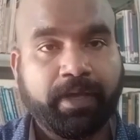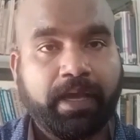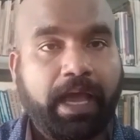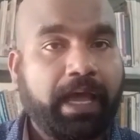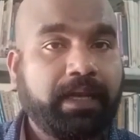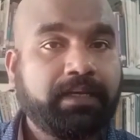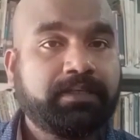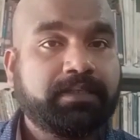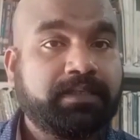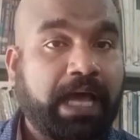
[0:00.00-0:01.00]
And
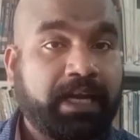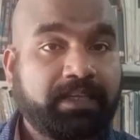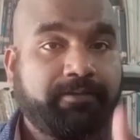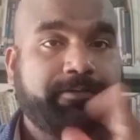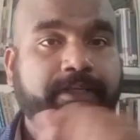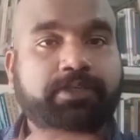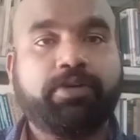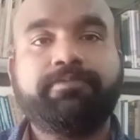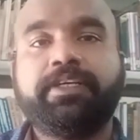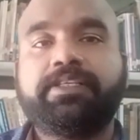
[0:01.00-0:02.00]
another feature
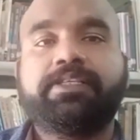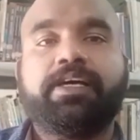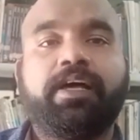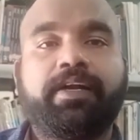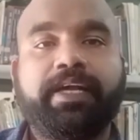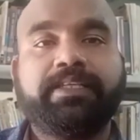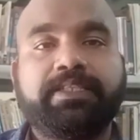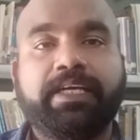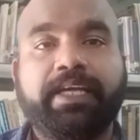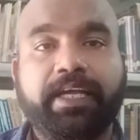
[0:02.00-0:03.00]
of this
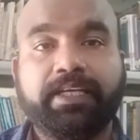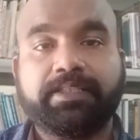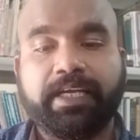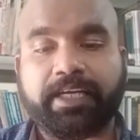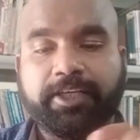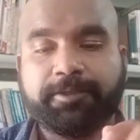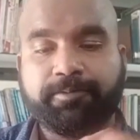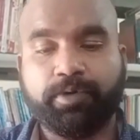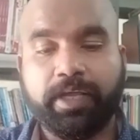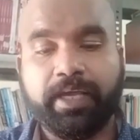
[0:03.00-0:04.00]
region is it is
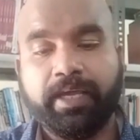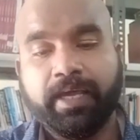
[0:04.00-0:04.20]
fully